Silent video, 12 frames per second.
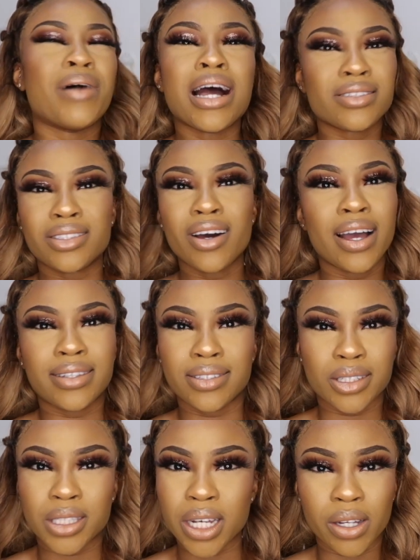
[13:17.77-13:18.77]
But I just started to
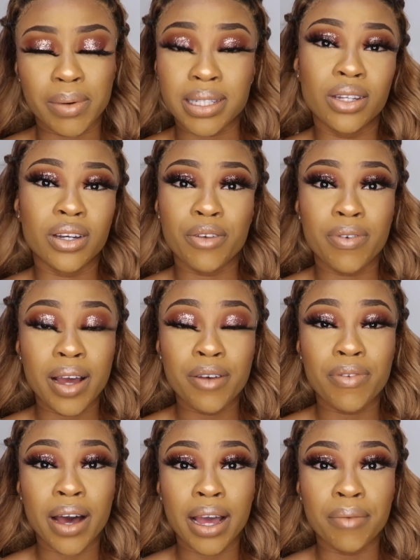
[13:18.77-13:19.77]
just tell them, I said, look,
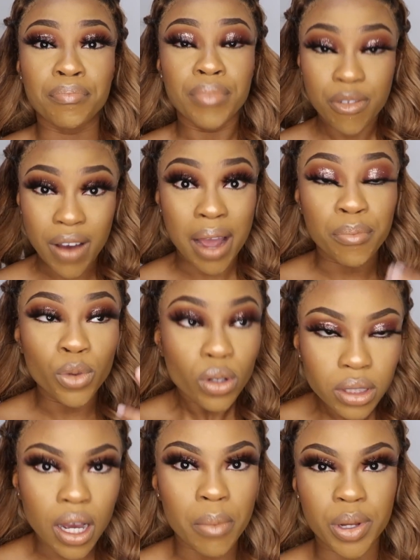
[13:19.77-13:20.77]
if I'm
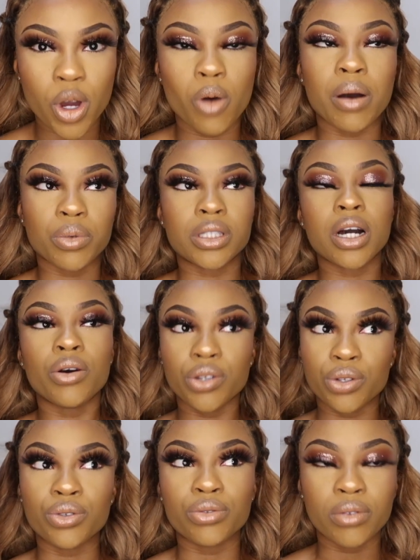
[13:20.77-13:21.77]
not coming home, I will tell
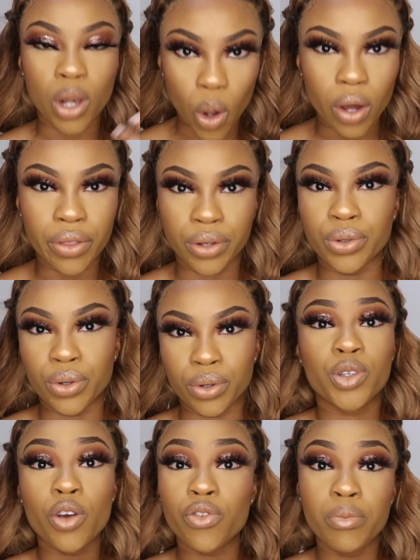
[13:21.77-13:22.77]
you, lock the
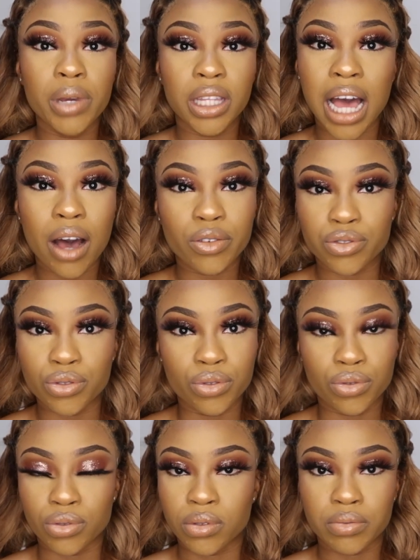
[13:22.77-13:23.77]
door. So for me, the house
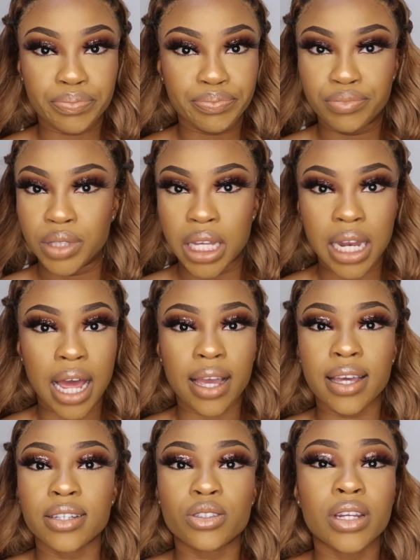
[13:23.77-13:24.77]
rules, didn't
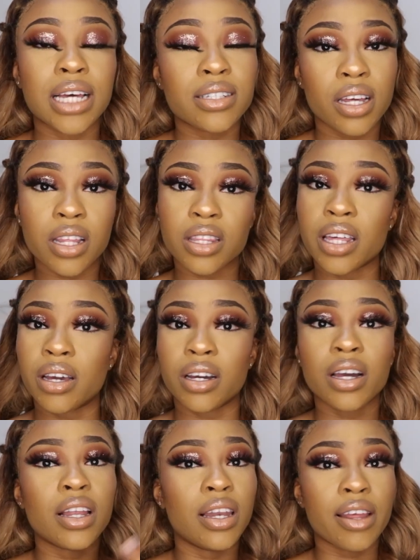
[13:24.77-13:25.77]
like it. So that's another
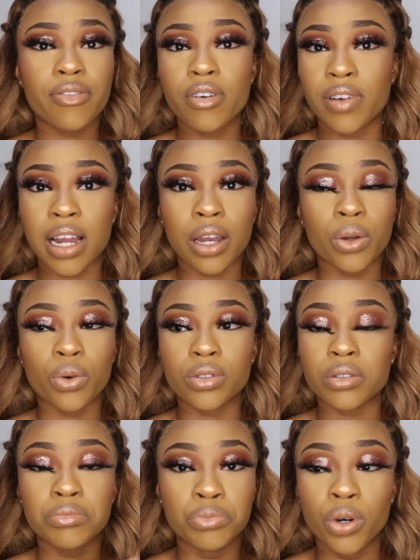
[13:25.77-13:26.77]
thing, living with a
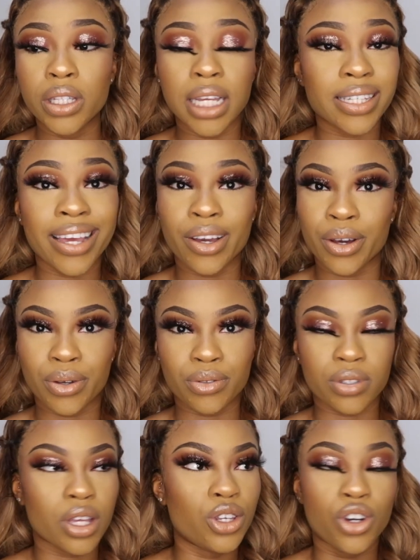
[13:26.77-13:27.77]
landlord, what they say
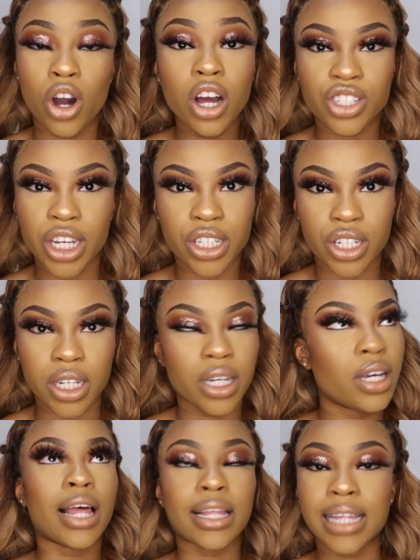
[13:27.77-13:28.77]
goes. You can't change it.
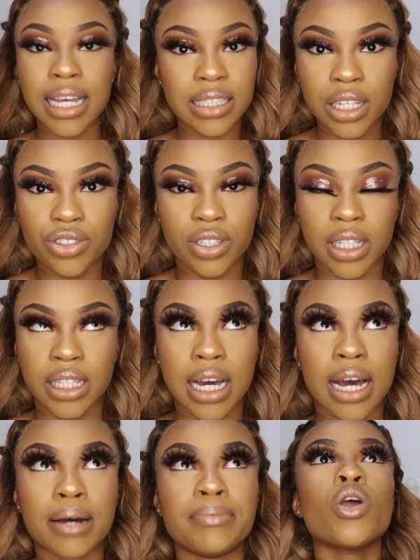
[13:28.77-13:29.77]
Like, that's literally
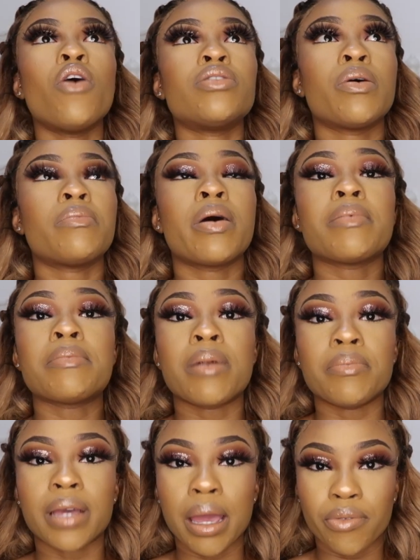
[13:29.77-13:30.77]
that. Obviously when my
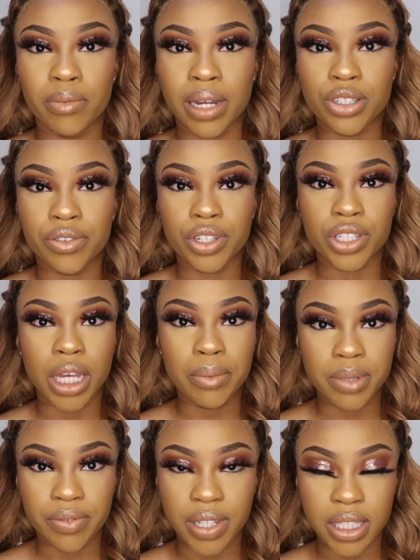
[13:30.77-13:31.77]
mum came from Nigeria, she
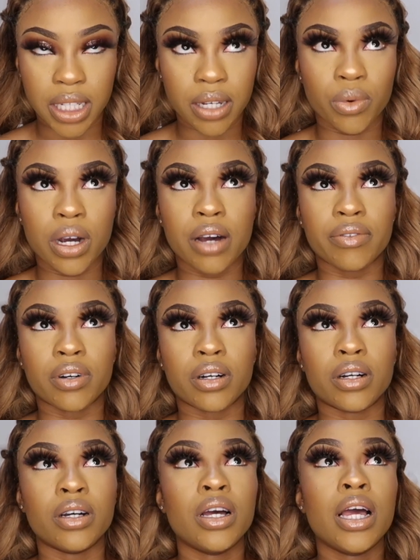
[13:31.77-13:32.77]
came to visit and
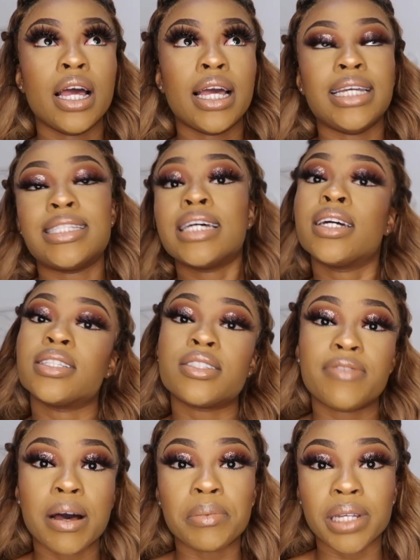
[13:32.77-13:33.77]
whatever, he said because
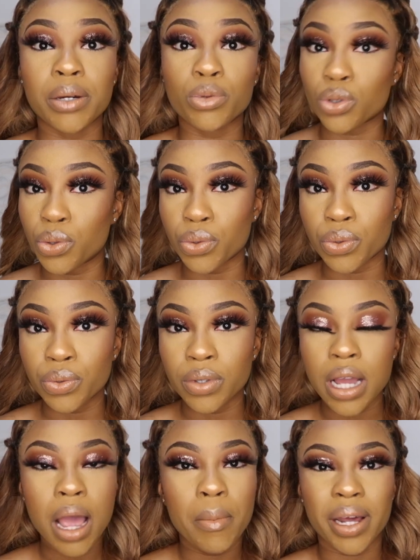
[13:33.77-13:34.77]
it's family it was cool.
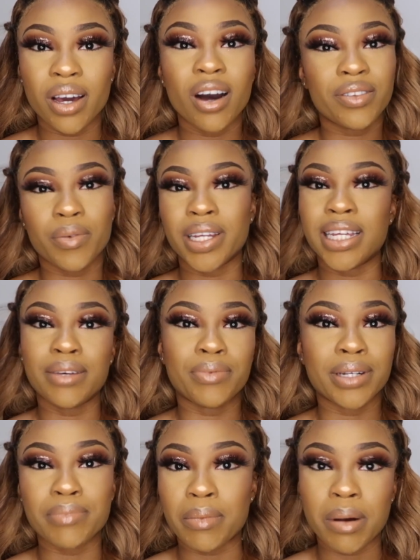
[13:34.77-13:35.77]
But then after when
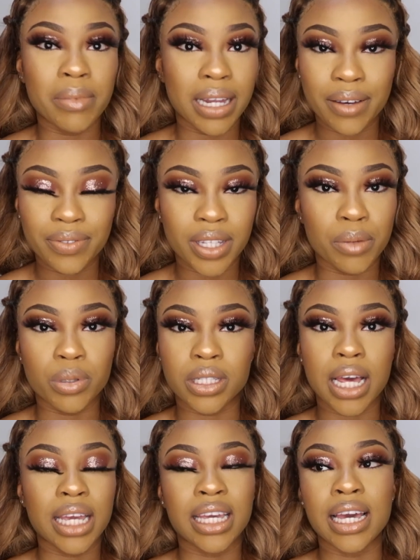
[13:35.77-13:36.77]
my mum left, he was
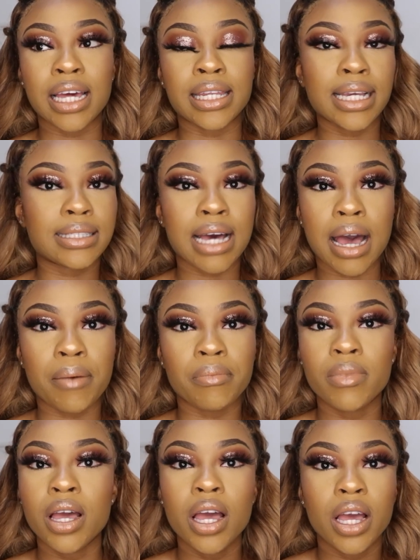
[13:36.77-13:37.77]
like, yeah, next
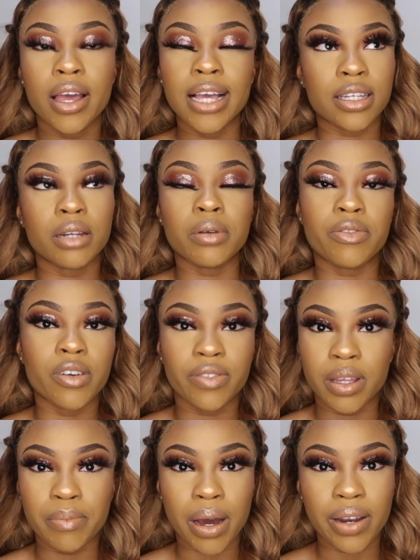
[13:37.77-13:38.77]
time it's gonna be
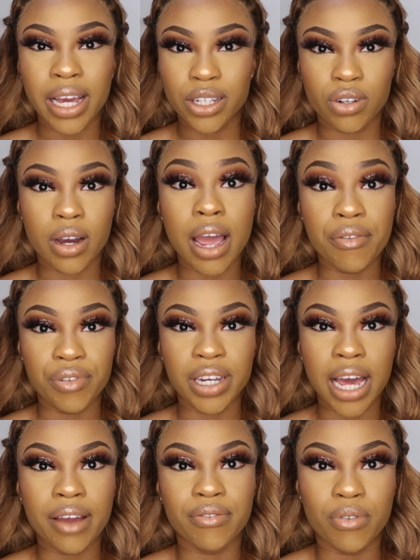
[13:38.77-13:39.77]
£15 extra every
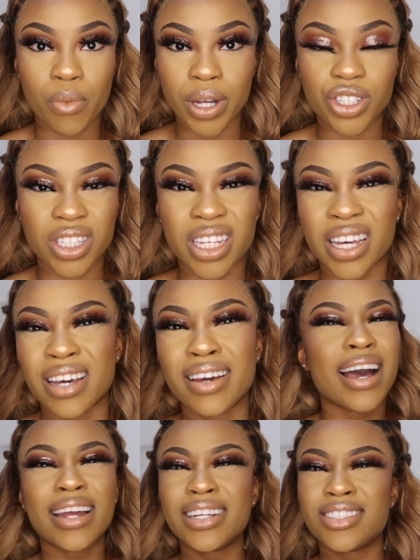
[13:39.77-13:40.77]
night for when she's
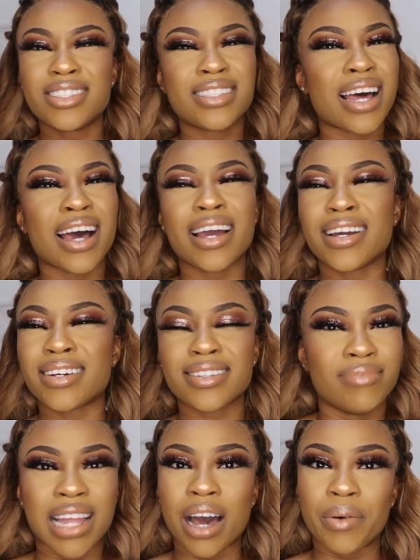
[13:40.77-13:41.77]
here. And it's just like,
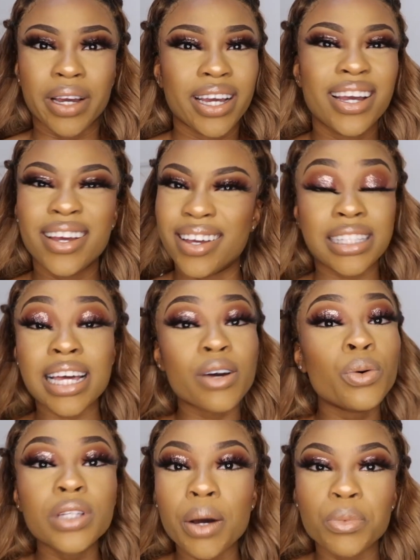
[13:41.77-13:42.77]
allow it. But
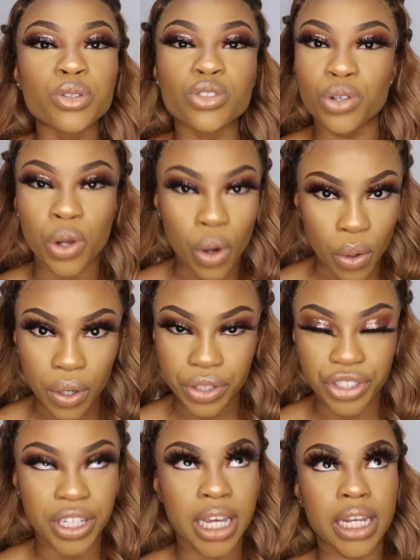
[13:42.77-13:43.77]
all that was just long,
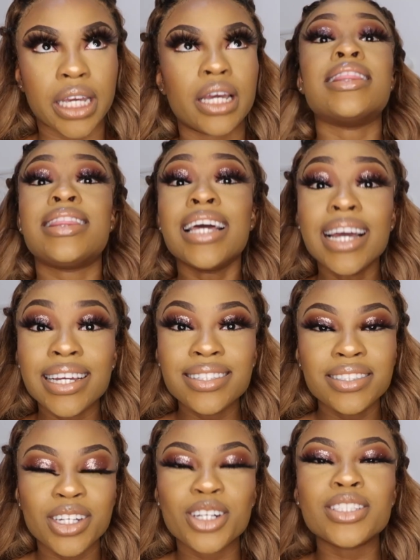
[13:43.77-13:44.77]
do you get it? And
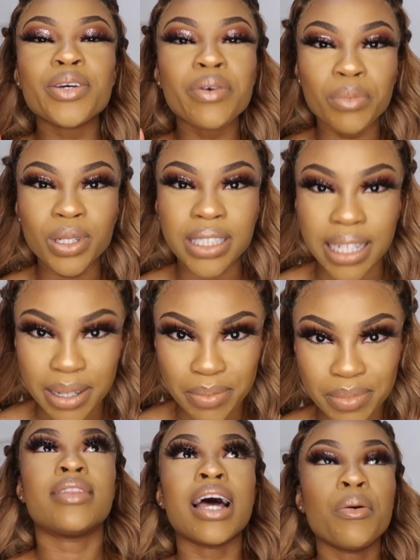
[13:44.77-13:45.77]
then because they were
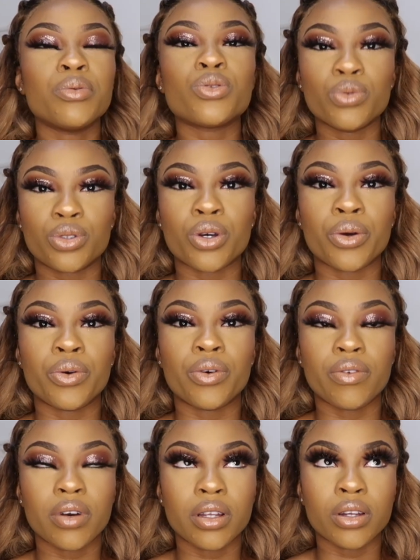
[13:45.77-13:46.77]
Muslim, that was also
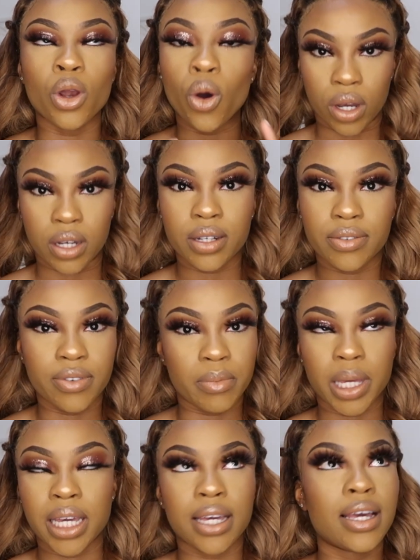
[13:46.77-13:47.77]
long for
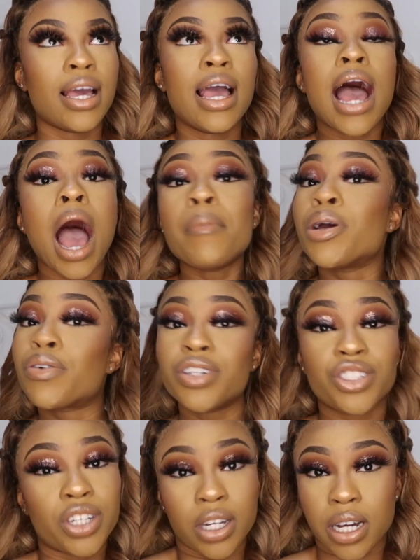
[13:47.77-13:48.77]
me. I'm a
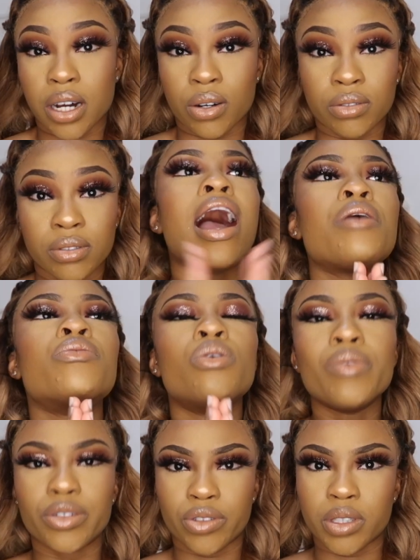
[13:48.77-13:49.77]
Christian girl. I will
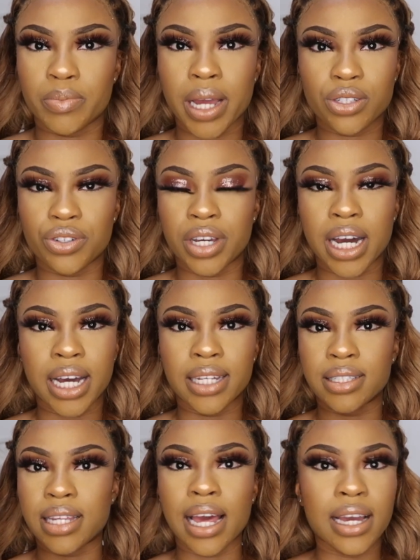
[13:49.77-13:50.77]
always respect you
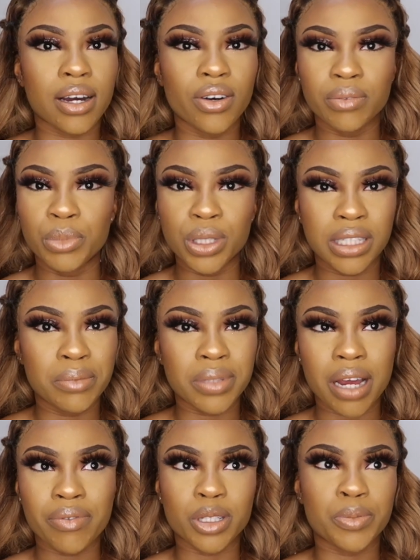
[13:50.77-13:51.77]
guys. Like,
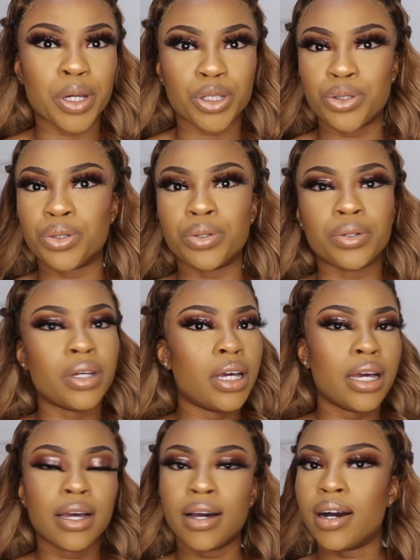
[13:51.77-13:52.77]
Muslims, I respect you
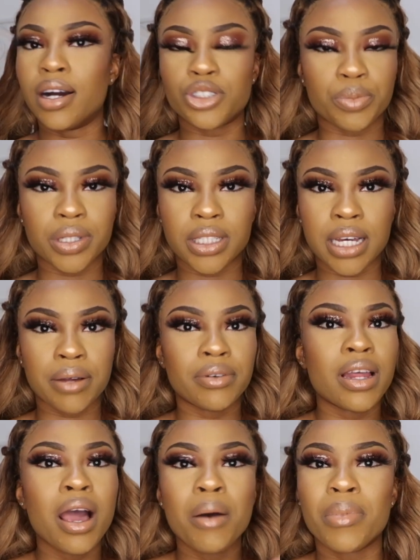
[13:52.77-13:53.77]
100%.